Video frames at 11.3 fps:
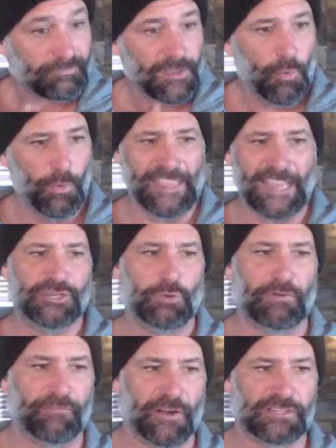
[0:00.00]
when they do
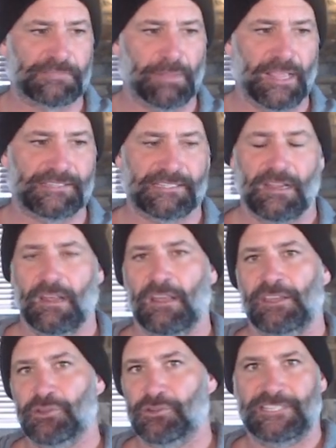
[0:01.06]
reverse splits,
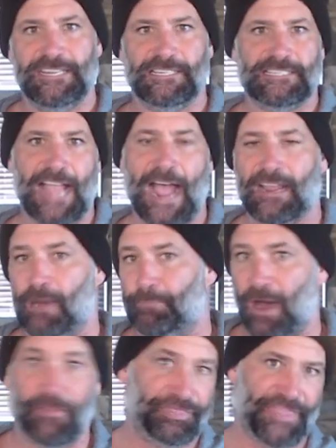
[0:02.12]
you'll see a stock
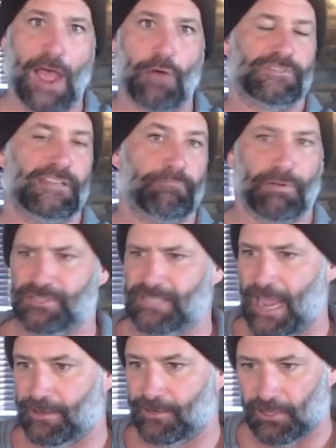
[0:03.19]
up a thousand
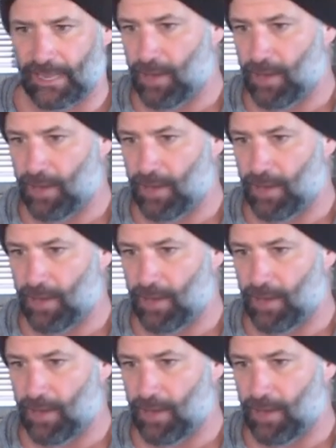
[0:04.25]
percent and you're like,